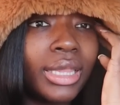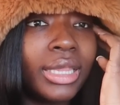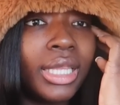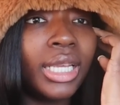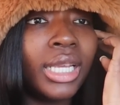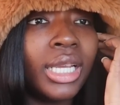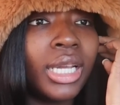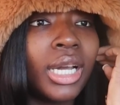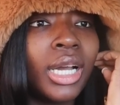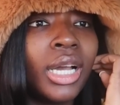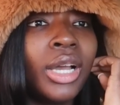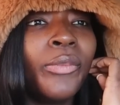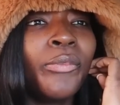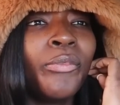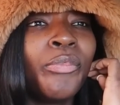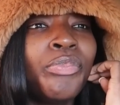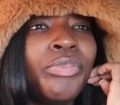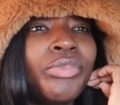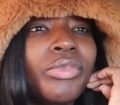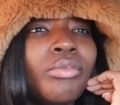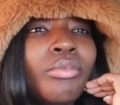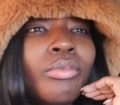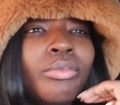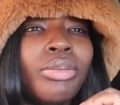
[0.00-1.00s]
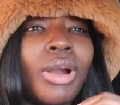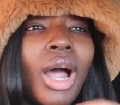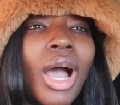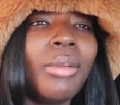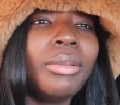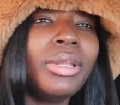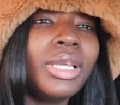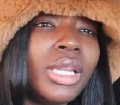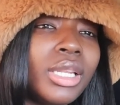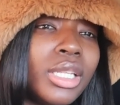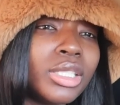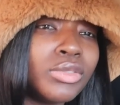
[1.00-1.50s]
think,
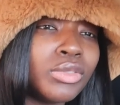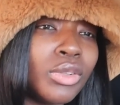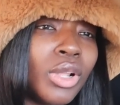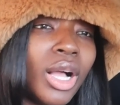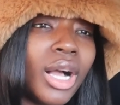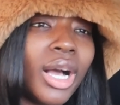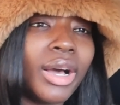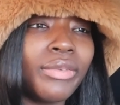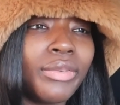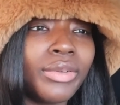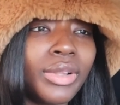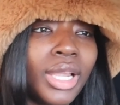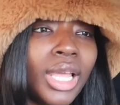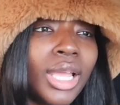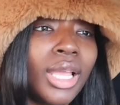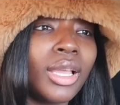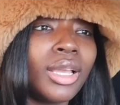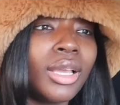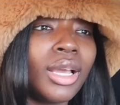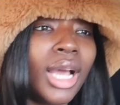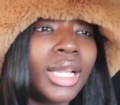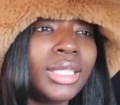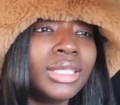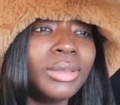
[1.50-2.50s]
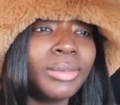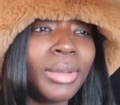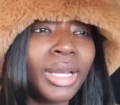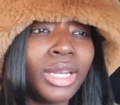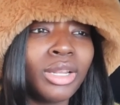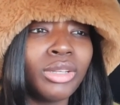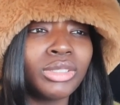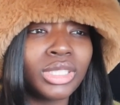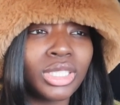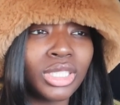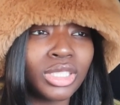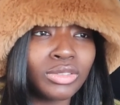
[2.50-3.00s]
probably in this vlog, I feel like. I did my
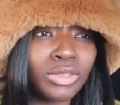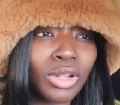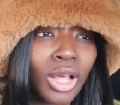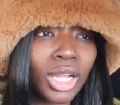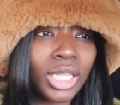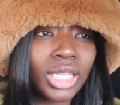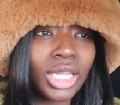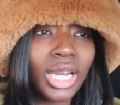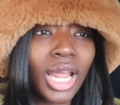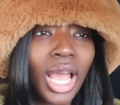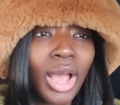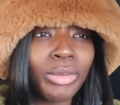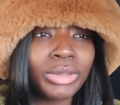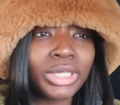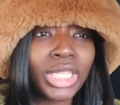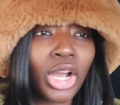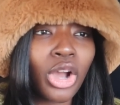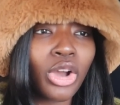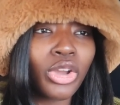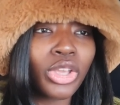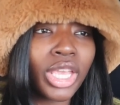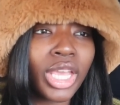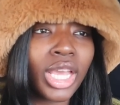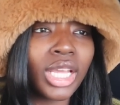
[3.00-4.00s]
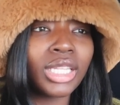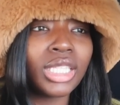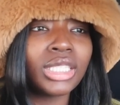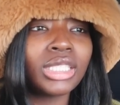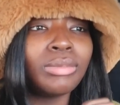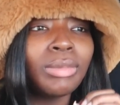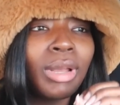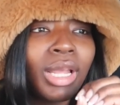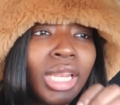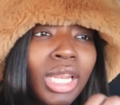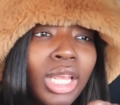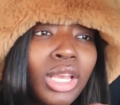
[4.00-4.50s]
nails in this vlog. And I was like, oh yeah, this
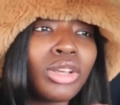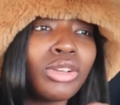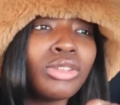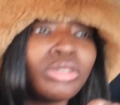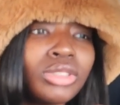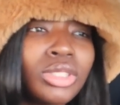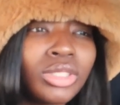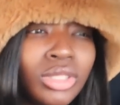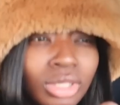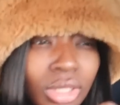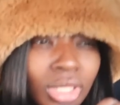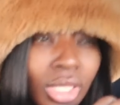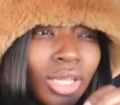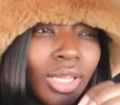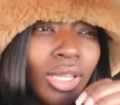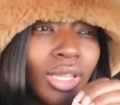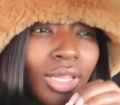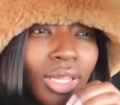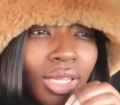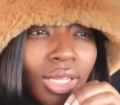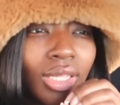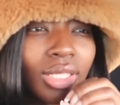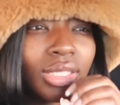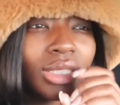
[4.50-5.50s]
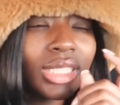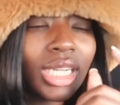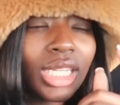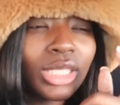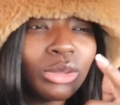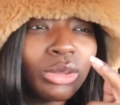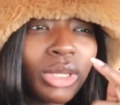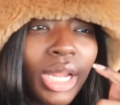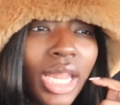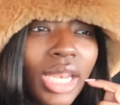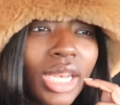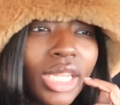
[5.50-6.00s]
is my nails. Did I
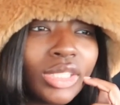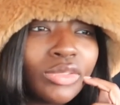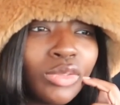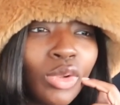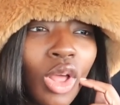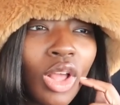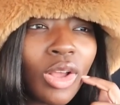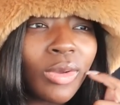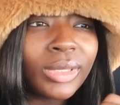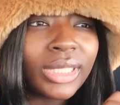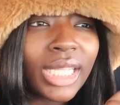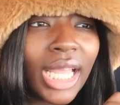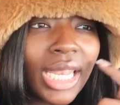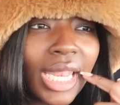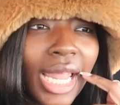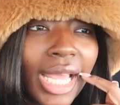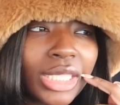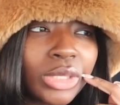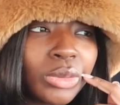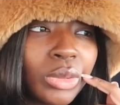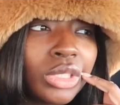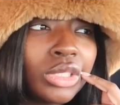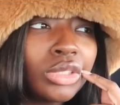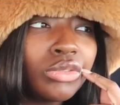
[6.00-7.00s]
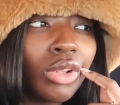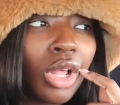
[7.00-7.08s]
do that in this vlog? Was that last week's